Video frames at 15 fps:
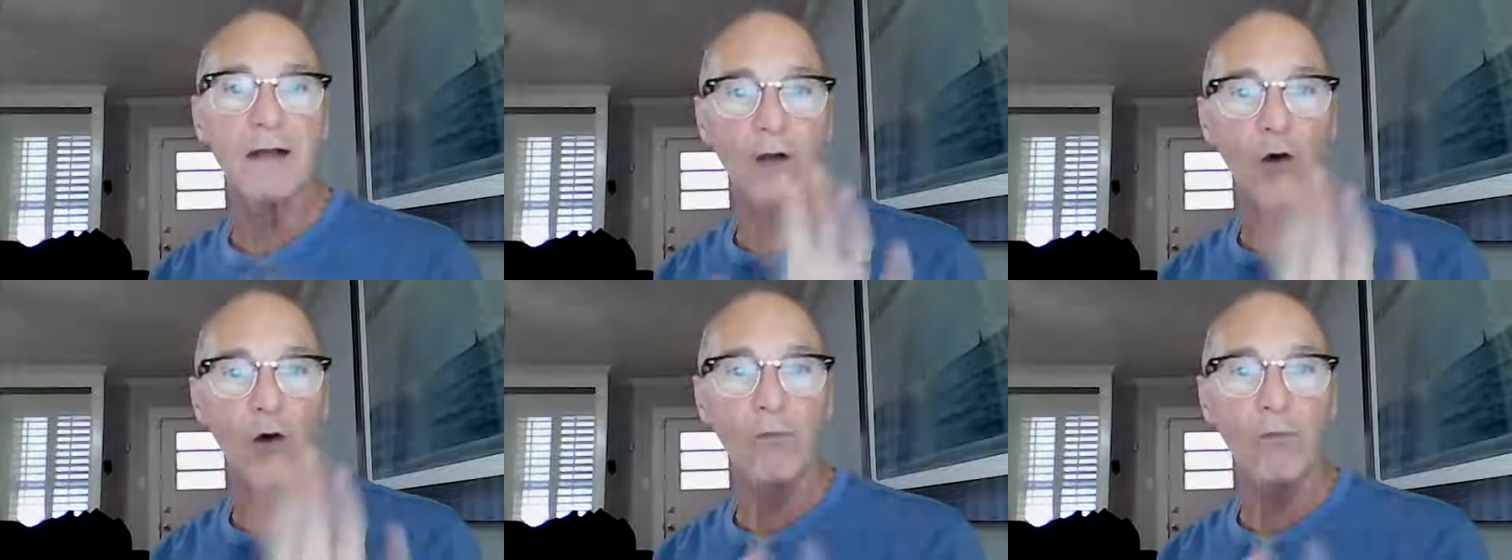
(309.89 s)

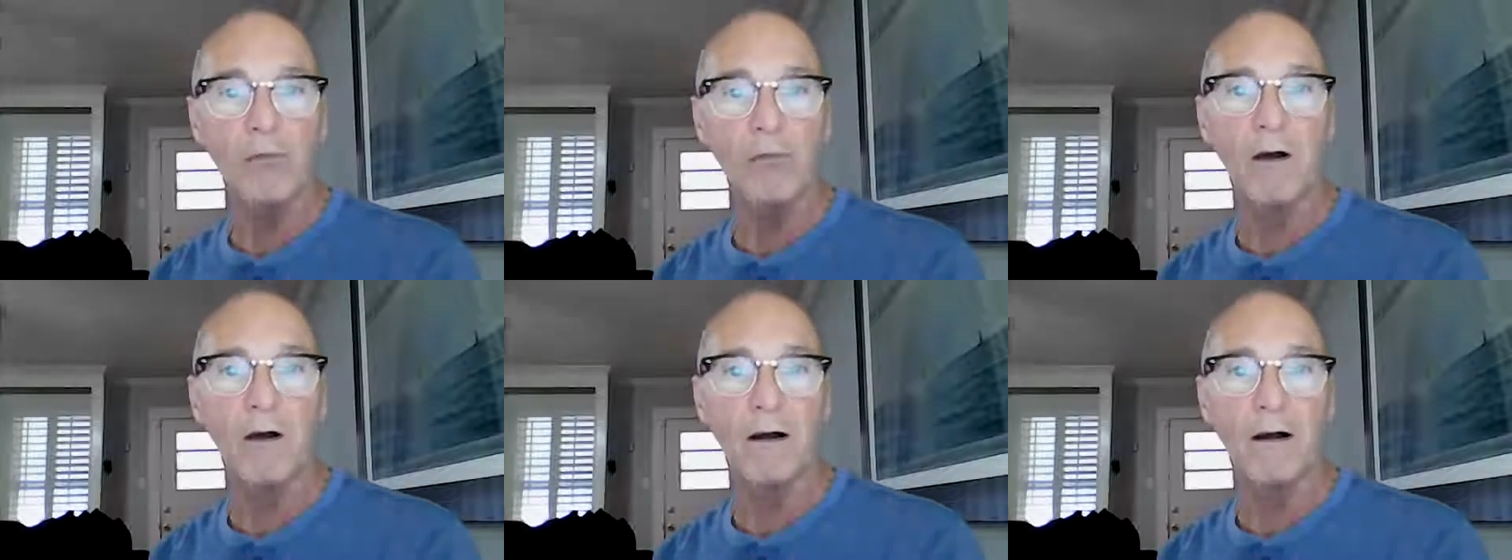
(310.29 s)

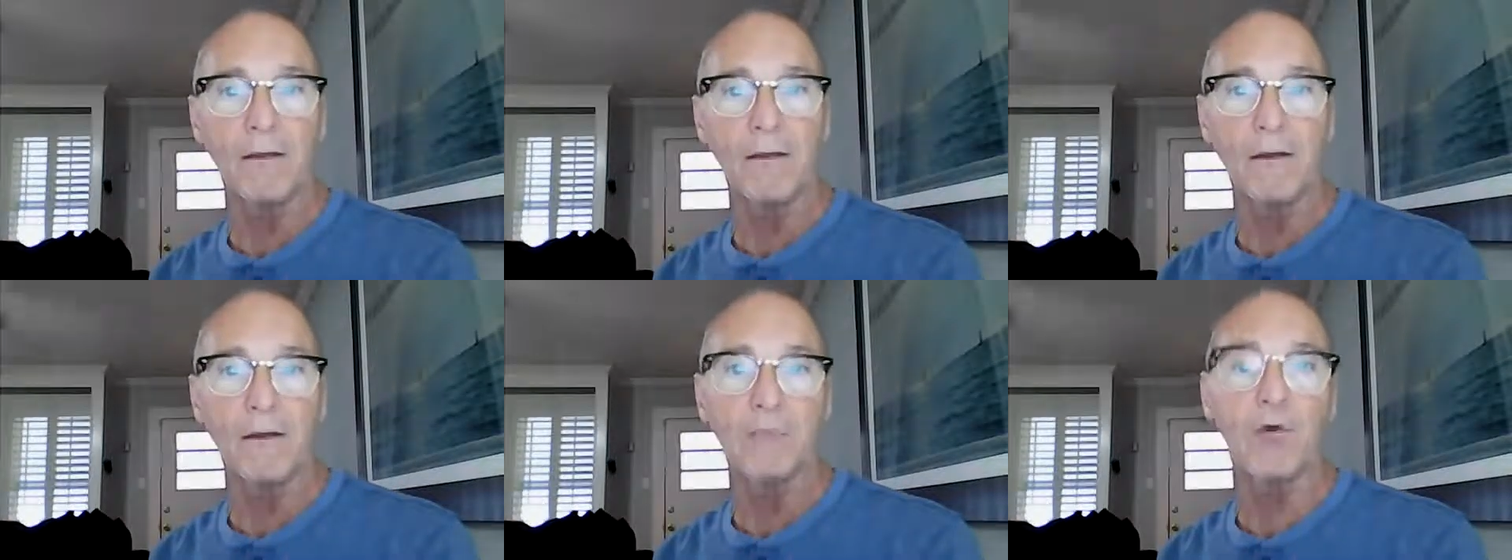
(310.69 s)

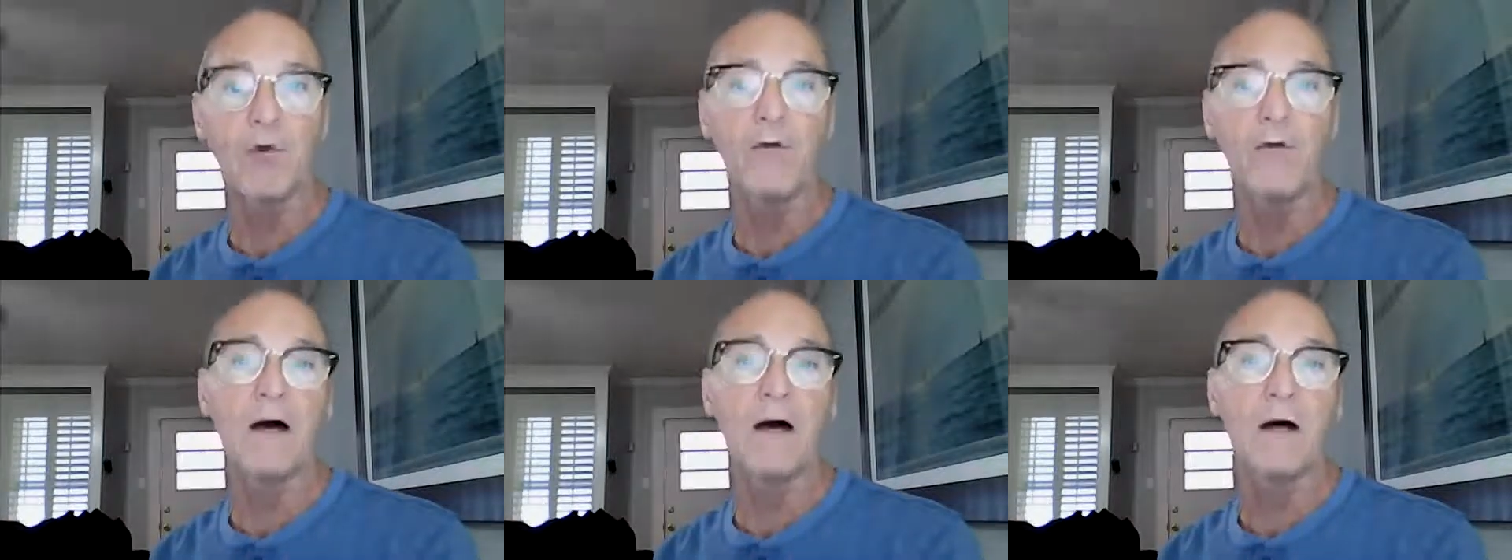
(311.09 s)
the
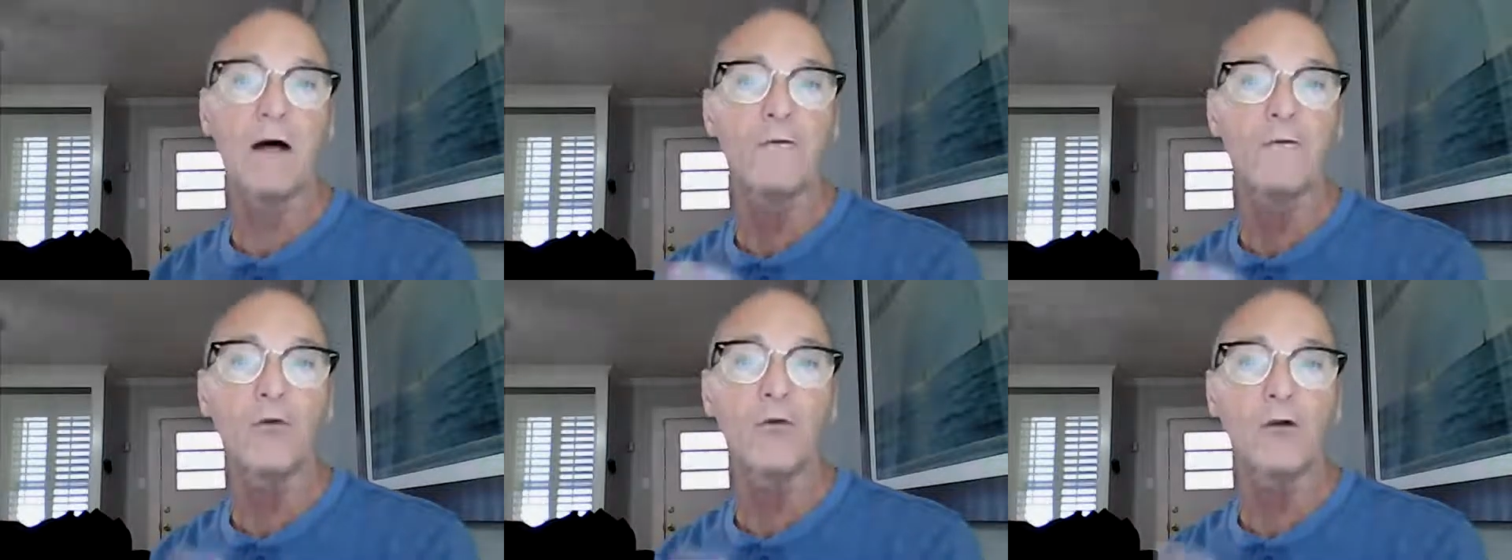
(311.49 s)
profile
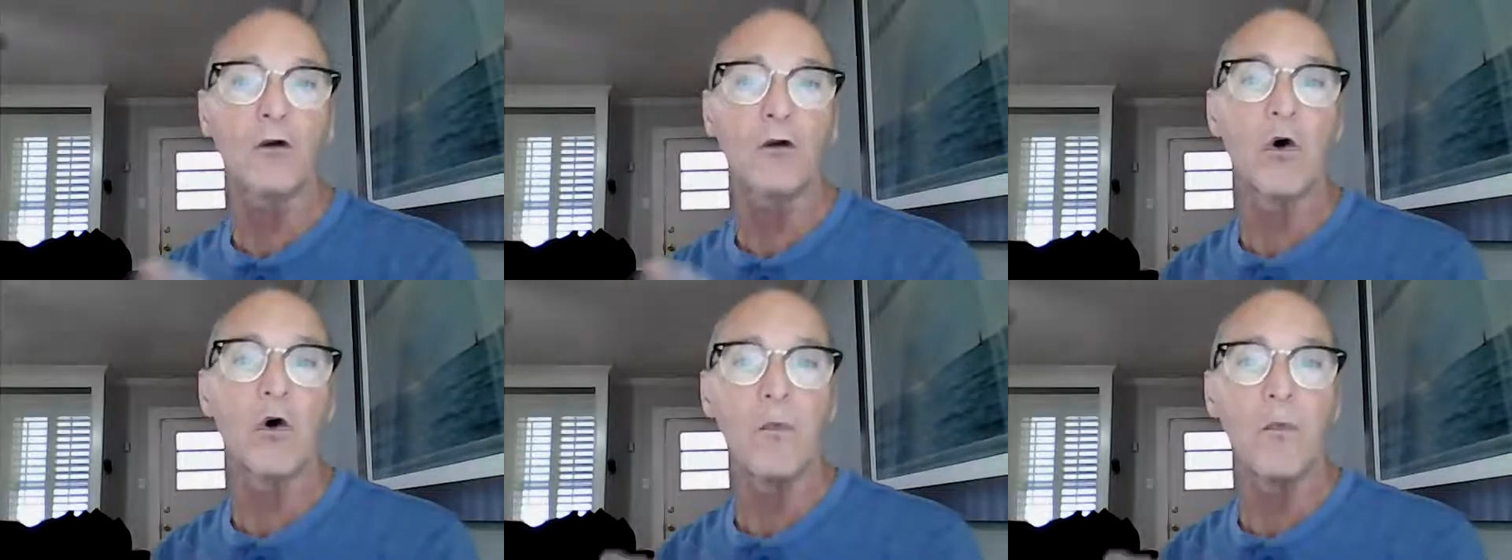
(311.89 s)
for your
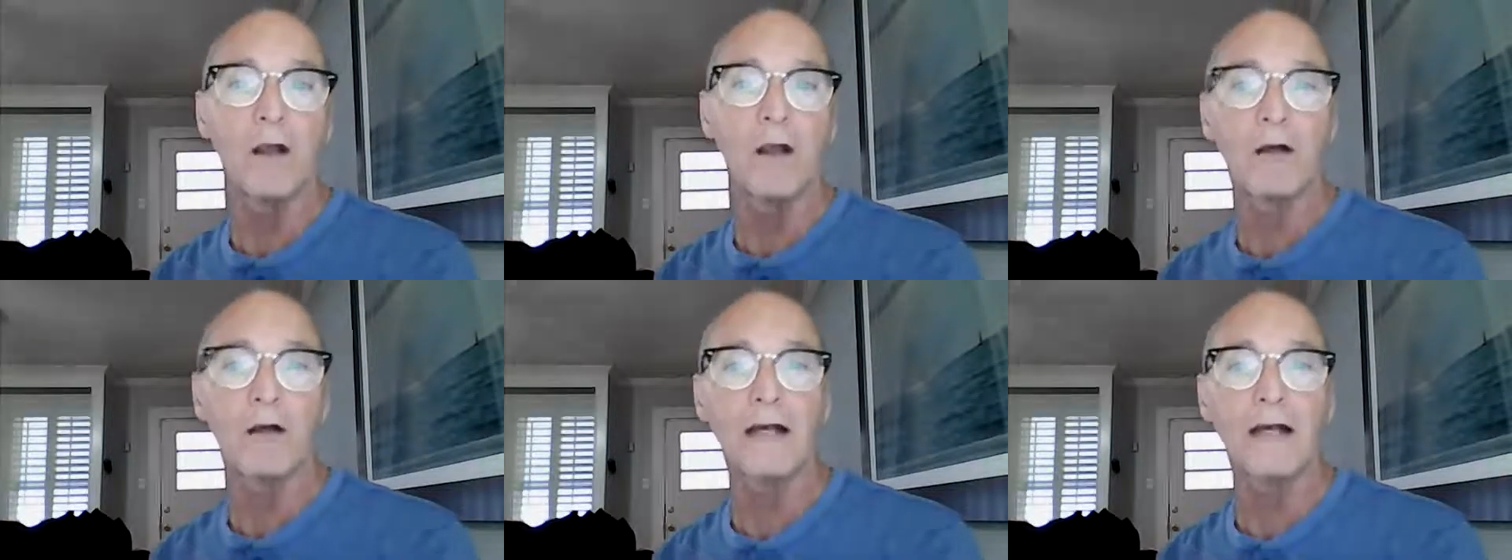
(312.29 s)
old mail
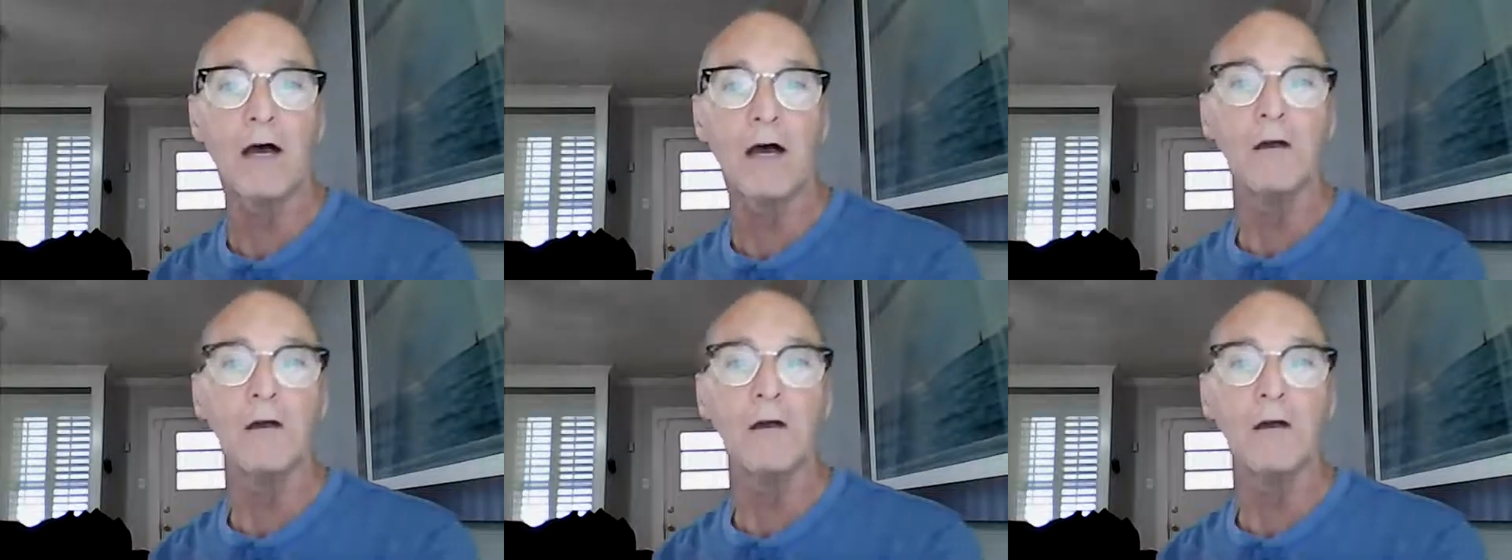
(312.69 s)
account,